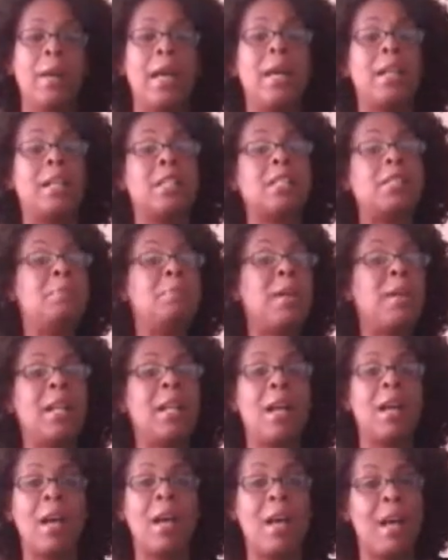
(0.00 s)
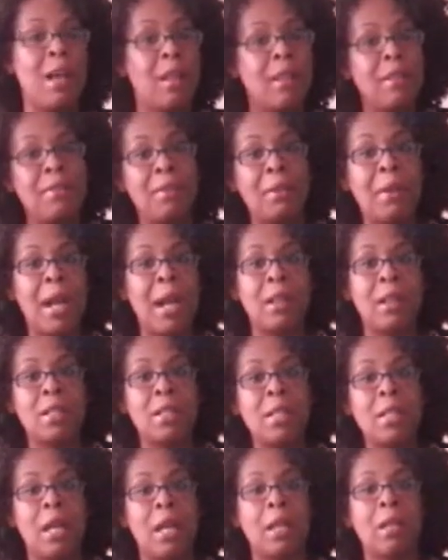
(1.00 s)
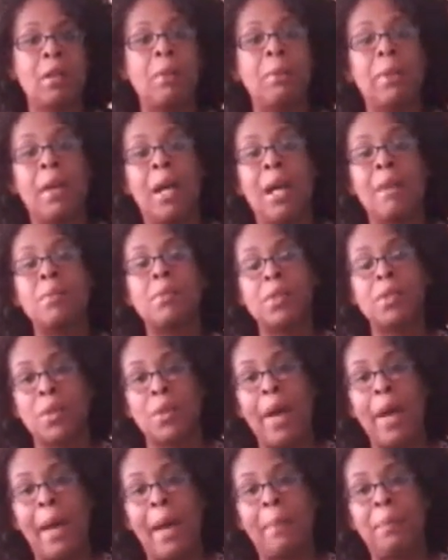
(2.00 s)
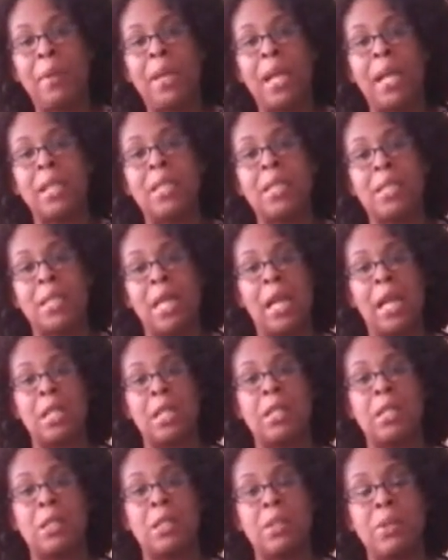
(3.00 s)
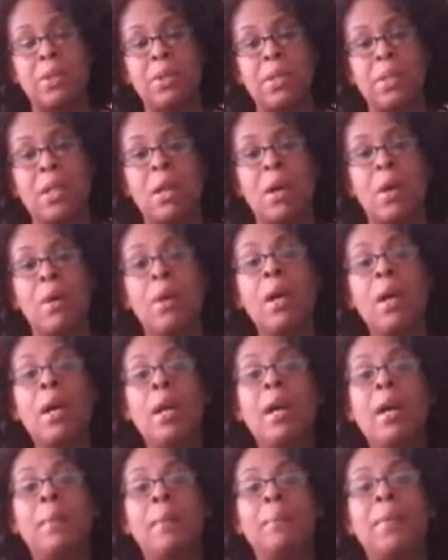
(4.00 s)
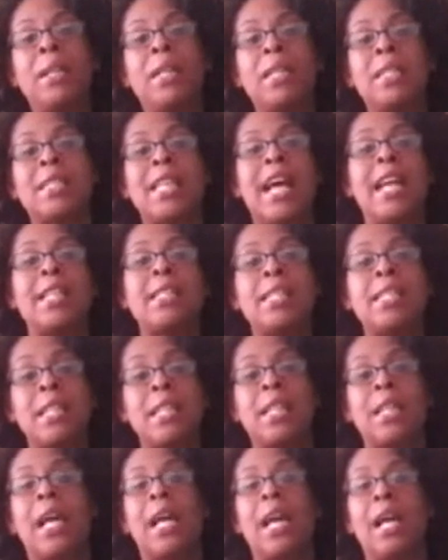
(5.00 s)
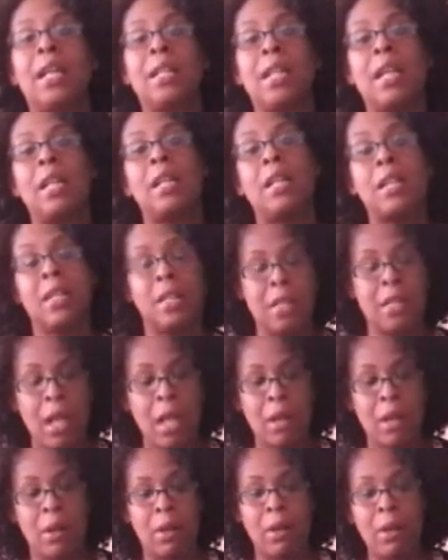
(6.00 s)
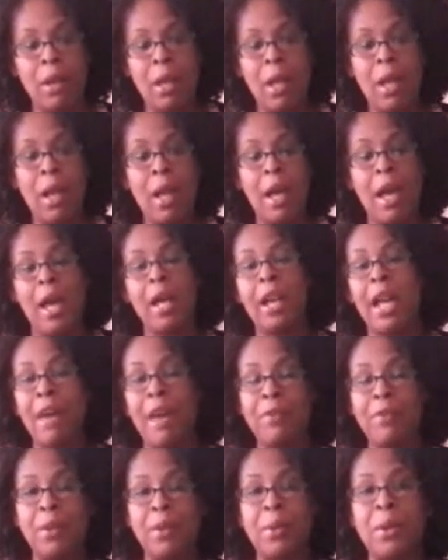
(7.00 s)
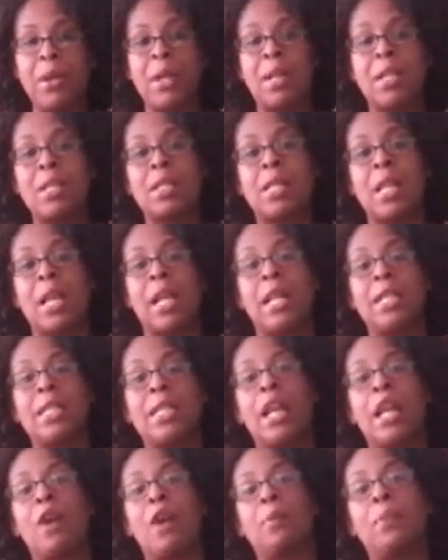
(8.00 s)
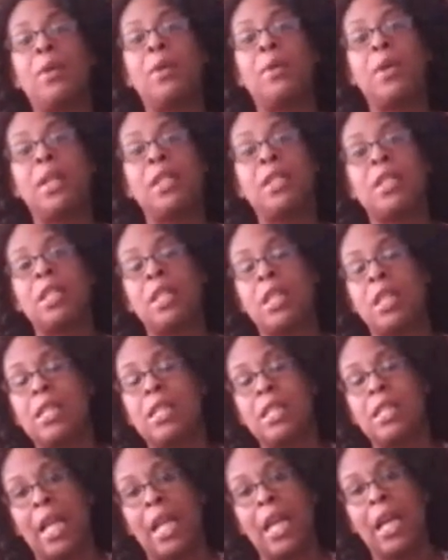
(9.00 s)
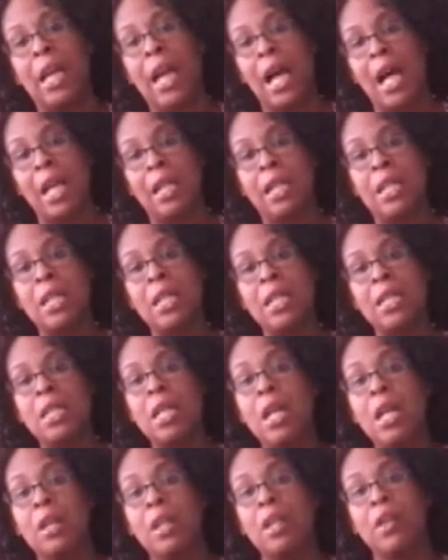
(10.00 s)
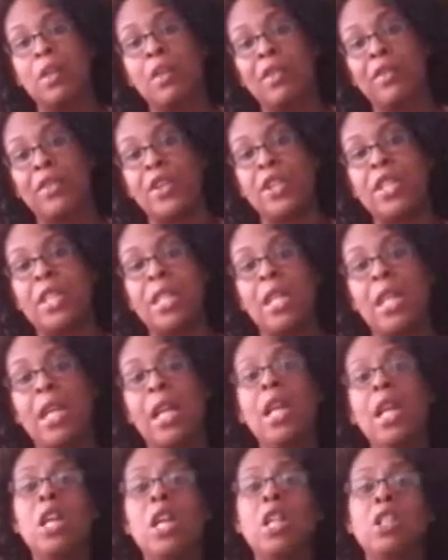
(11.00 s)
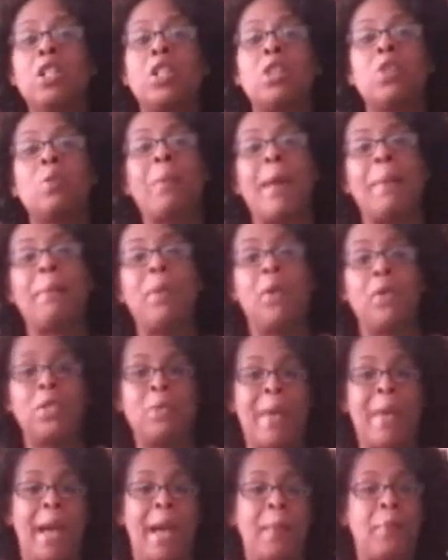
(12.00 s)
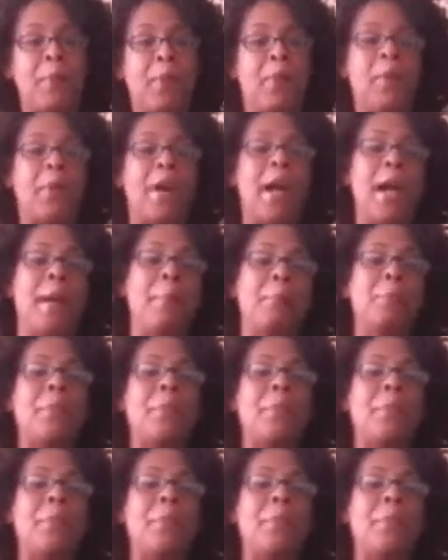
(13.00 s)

And it's been a hell of a ride, I'll tell you, but I'm so happy I decided to do so because I see the light at the end of the tunnel. And afterwards, like I said, I'll be going to the state college, the university, to do my post-bac program.